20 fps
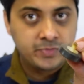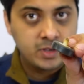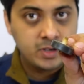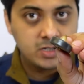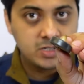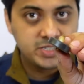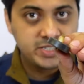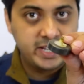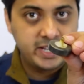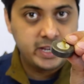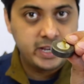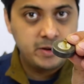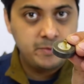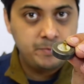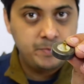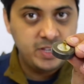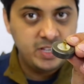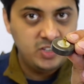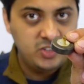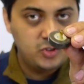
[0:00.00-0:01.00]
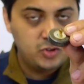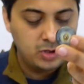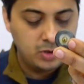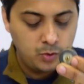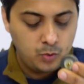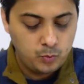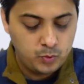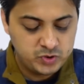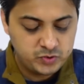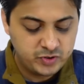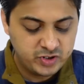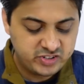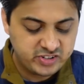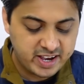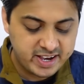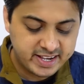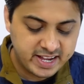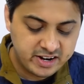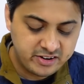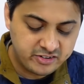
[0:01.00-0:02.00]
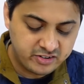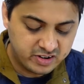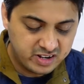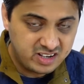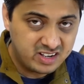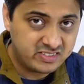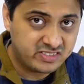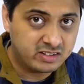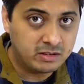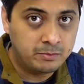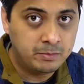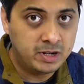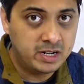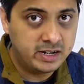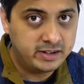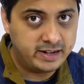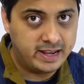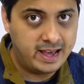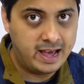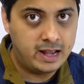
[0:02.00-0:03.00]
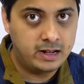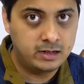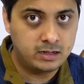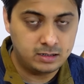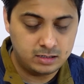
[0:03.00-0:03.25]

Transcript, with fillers: a second piece with which i can reassemble it and